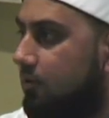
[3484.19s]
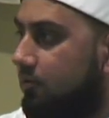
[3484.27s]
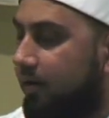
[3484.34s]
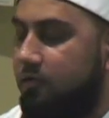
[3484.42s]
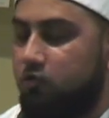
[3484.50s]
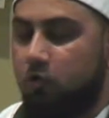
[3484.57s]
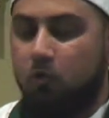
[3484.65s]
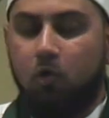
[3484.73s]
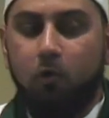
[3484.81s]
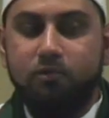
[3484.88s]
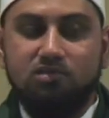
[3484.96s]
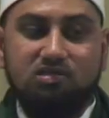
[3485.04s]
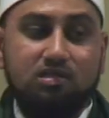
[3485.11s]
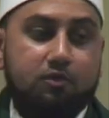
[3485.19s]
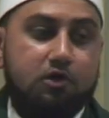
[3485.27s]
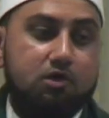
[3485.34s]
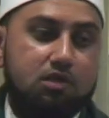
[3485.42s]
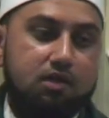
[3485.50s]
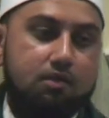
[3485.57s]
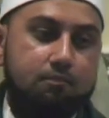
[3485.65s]
Right? So going to sleep
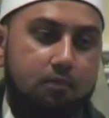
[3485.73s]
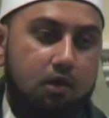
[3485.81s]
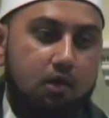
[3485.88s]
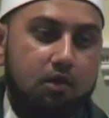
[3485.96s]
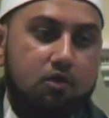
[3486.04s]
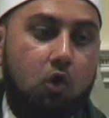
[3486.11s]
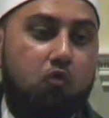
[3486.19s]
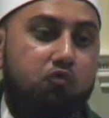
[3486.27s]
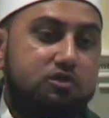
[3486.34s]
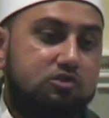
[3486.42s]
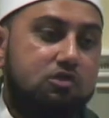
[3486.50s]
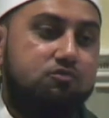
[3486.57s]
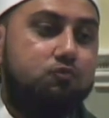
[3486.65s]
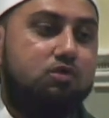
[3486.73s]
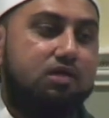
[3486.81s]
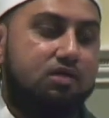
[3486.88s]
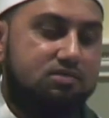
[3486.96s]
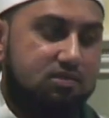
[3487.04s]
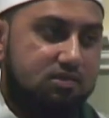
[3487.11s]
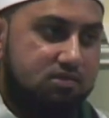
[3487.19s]
early, the original ruling
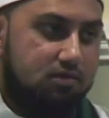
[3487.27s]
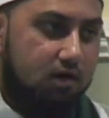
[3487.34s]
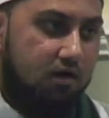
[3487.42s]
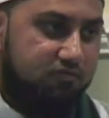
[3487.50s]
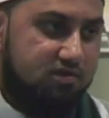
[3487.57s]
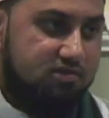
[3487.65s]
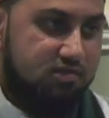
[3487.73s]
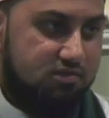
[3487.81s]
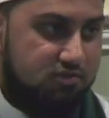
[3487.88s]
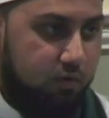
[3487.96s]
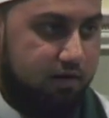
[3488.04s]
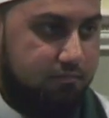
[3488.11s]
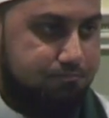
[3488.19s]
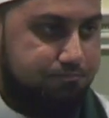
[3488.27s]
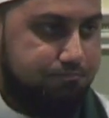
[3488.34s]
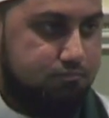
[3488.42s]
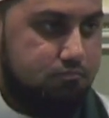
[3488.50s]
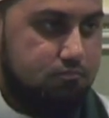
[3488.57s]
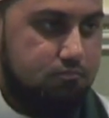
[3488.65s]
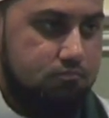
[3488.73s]
is this of this is what?
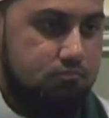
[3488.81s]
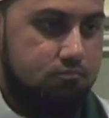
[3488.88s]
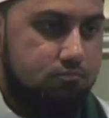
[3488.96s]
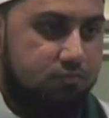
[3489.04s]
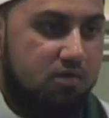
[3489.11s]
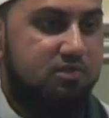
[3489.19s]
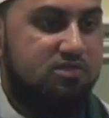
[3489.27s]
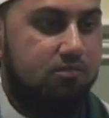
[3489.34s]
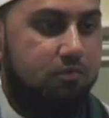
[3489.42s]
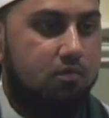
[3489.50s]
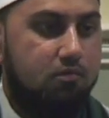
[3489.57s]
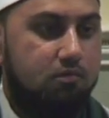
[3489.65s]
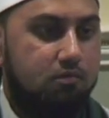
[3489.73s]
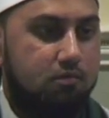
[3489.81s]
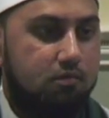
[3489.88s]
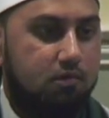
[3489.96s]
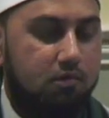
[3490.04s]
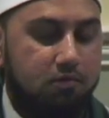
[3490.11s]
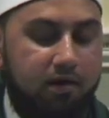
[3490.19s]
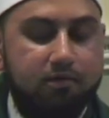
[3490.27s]
Permissible.
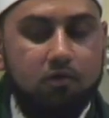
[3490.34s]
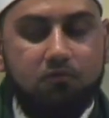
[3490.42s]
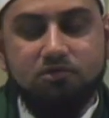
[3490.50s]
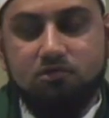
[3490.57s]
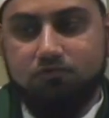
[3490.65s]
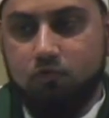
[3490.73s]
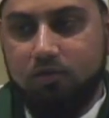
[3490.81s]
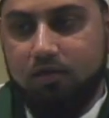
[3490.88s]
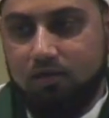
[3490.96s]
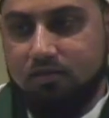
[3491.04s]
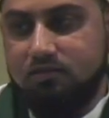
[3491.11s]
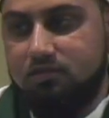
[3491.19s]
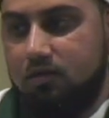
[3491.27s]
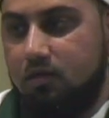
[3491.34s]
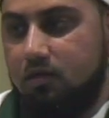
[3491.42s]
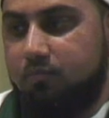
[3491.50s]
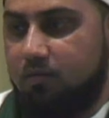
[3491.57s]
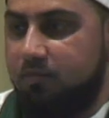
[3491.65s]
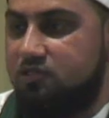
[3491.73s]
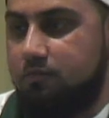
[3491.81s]
Right? The original ruling is
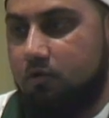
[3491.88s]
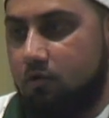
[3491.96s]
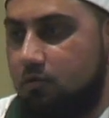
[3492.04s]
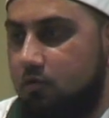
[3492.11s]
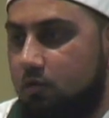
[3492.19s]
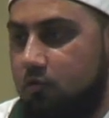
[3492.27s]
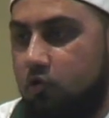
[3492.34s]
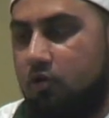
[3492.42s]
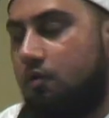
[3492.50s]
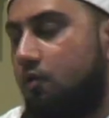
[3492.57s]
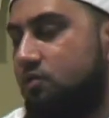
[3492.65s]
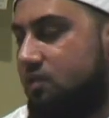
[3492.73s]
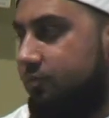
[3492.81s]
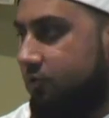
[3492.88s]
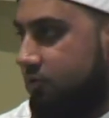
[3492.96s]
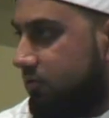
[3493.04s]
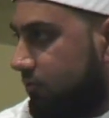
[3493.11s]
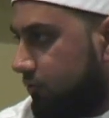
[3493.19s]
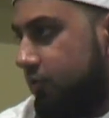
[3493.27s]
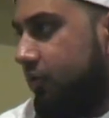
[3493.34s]
permissible. You can go to sleep
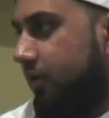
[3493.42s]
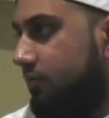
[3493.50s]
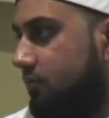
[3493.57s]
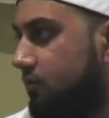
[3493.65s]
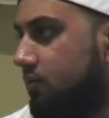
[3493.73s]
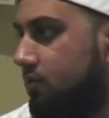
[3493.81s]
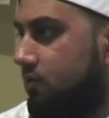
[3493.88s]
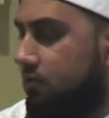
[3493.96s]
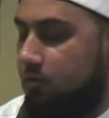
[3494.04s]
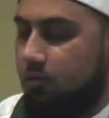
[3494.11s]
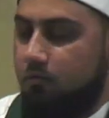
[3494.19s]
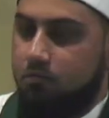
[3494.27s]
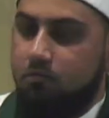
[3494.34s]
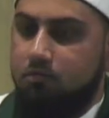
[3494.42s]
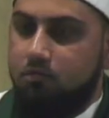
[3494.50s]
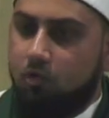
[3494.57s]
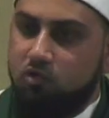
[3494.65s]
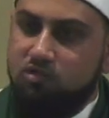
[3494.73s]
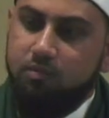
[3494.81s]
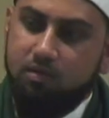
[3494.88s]
early or you can, you know,
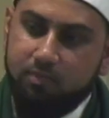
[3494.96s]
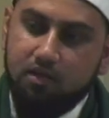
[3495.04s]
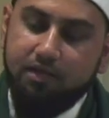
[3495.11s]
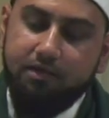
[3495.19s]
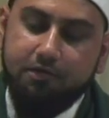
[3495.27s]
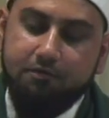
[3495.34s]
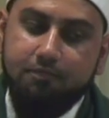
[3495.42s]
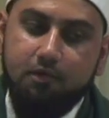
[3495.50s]
go to sleep a bit later.